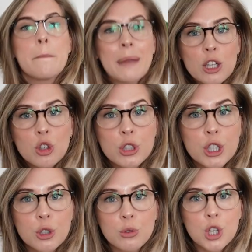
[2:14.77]
make sure
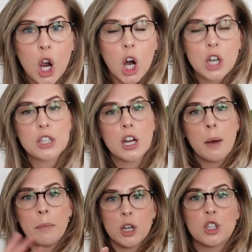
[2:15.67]
she's all charged,
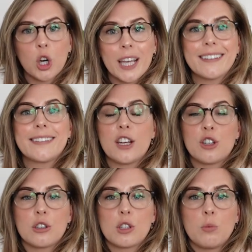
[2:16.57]
put a docking
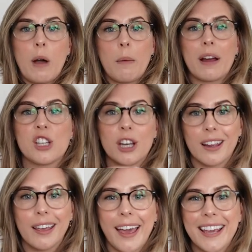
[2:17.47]
station somewhere where she
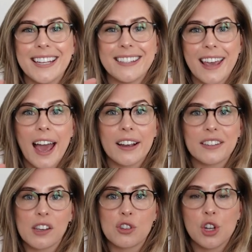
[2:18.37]
can get easy
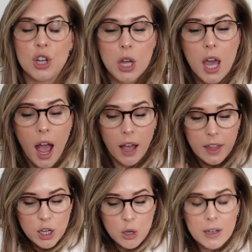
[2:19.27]
access to, and
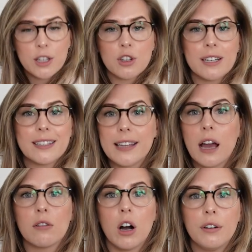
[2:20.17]
then you literally set
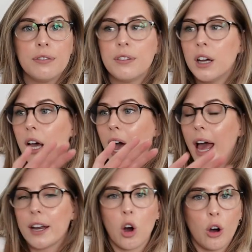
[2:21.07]
her off
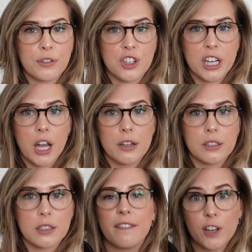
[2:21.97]
and off she
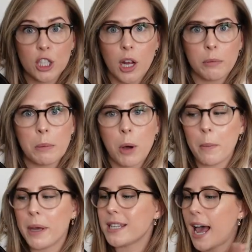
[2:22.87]
goes. The first time you
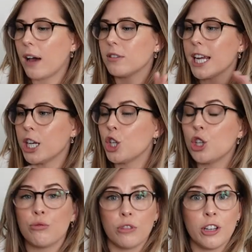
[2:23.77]
pop her down in a
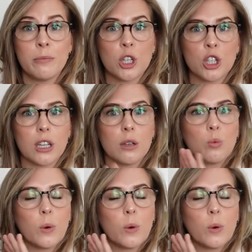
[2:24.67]
new room, she